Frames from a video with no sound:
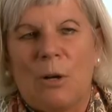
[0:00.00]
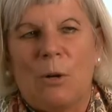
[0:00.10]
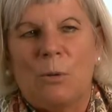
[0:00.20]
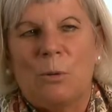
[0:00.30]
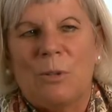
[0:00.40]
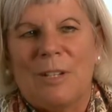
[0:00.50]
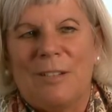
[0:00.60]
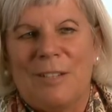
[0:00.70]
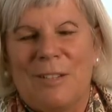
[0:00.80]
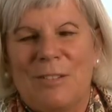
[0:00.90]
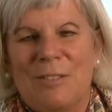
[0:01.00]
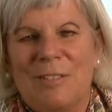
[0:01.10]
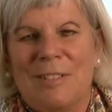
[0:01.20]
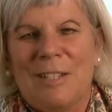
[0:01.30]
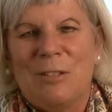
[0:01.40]
the whole organization
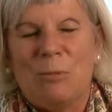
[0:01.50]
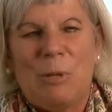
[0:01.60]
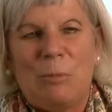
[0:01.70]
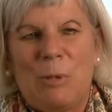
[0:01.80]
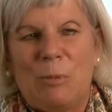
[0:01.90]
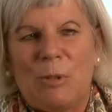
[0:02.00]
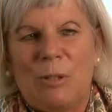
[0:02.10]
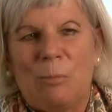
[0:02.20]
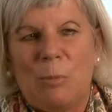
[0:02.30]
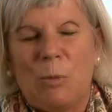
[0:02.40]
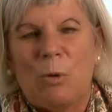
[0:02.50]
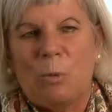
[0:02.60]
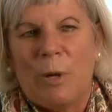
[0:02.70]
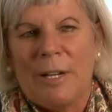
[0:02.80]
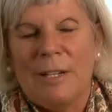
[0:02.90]
to make people more
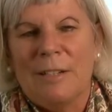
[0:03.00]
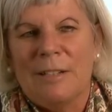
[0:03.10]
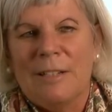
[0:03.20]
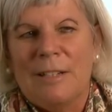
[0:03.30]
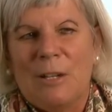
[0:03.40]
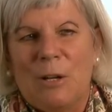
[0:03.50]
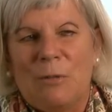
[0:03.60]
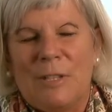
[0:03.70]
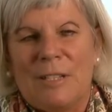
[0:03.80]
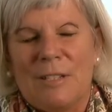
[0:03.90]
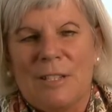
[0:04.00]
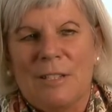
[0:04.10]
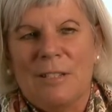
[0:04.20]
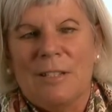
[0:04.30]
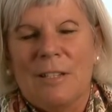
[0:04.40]
aware of
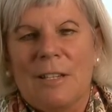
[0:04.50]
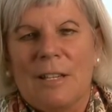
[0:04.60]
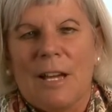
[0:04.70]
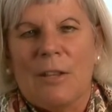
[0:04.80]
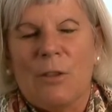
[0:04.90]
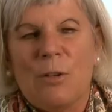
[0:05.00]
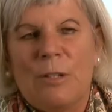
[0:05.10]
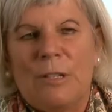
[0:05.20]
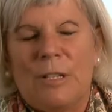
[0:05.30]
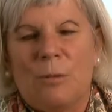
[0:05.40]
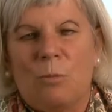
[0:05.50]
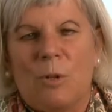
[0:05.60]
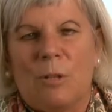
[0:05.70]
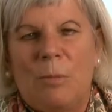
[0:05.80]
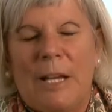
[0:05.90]
LinkedIn. And thirdly,
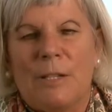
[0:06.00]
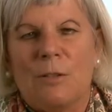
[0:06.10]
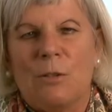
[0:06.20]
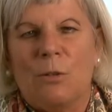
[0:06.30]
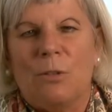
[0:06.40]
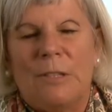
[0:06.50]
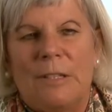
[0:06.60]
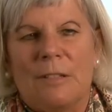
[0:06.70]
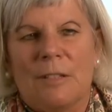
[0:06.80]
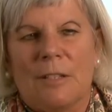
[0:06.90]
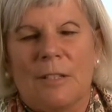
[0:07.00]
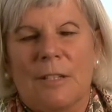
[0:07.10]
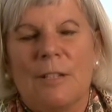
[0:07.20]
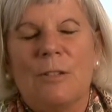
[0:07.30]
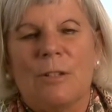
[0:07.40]
we're planning to use LinkedIn
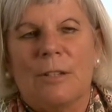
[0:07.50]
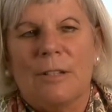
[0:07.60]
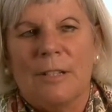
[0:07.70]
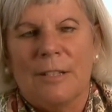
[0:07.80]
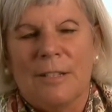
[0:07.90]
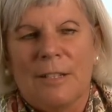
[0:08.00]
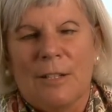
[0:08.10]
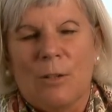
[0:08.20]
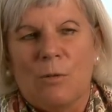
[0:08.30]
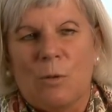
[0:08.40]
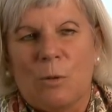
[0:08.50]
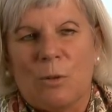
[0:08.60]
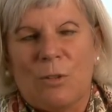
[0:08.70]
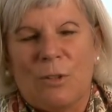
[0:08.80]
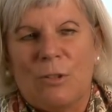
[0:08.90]
internally for
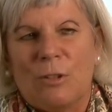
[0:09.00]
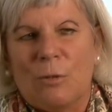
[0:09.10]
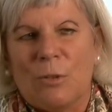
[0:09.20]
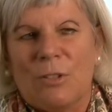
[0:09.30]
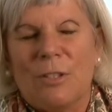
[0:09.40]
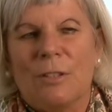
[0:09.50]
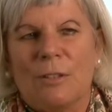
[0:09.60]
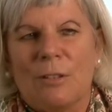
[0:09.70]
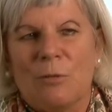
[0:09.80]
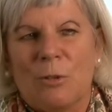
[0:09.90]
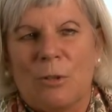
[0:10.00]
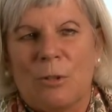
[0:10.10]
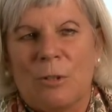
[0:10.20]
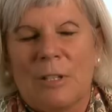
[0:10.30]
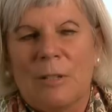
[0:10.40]
searching for skills
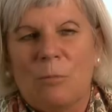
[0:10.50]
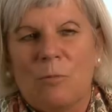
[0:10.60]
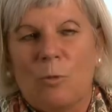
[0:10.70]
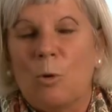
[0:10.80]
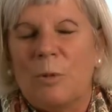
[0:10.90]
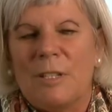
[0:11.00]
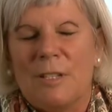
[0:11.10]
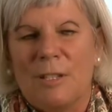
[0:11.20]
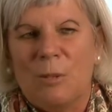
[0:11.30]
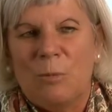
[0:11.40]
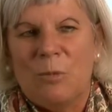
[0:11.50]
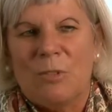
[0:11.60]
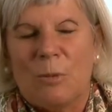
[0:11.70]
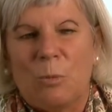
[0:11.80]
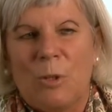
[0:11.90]
for forming
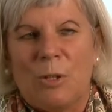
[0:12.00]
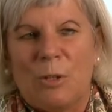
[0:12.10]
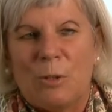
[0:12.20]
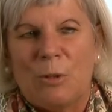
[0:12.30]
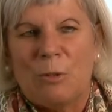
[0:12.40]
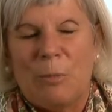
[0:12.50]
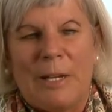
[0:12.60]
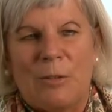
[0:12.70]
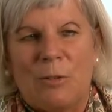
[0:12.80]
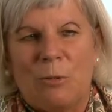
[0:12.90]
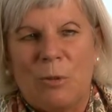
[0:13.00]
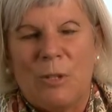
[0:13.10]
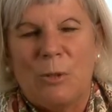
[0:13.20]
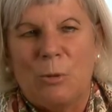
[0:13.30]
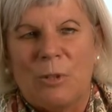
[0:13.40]
teams and working across boundaries within
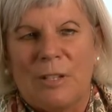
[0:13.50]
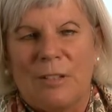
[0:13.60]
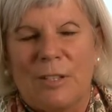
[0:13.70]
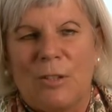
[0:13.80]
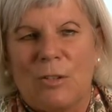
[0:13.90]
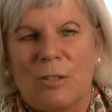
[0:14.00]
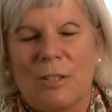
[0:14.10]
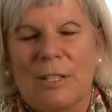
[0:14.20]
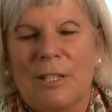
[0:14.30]
the organization,